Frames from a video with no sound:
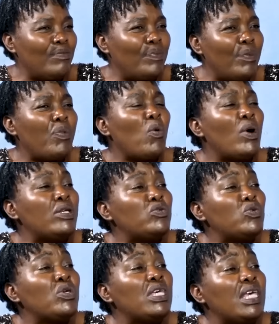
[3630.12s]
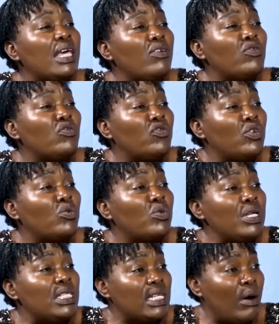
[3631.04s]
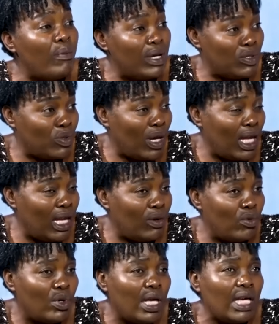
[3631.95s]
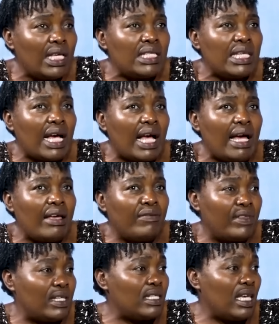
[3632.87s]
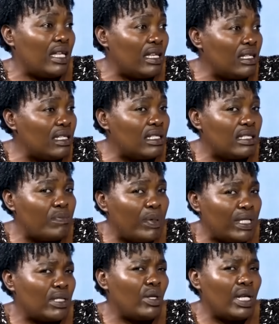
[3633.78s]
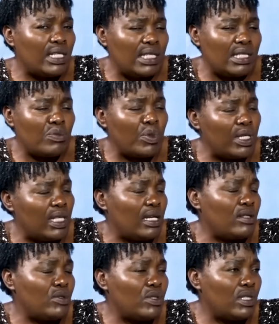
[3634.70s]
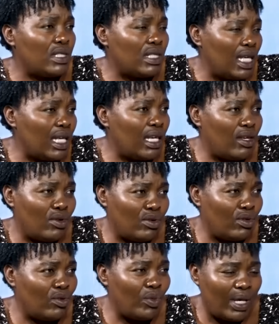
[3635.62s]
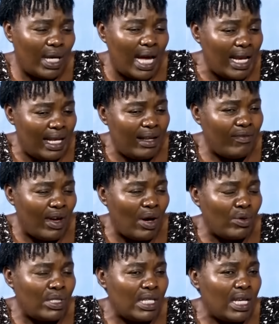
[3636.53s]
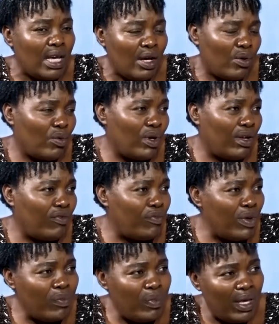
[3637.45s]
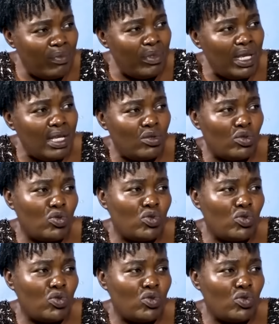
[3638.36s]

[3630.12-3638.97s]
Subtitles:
people want to hear zvinhu zviri kuitika mumazuva edu. Saka if there is any particular testimony that you think we can't leave out, we have maybe a minute or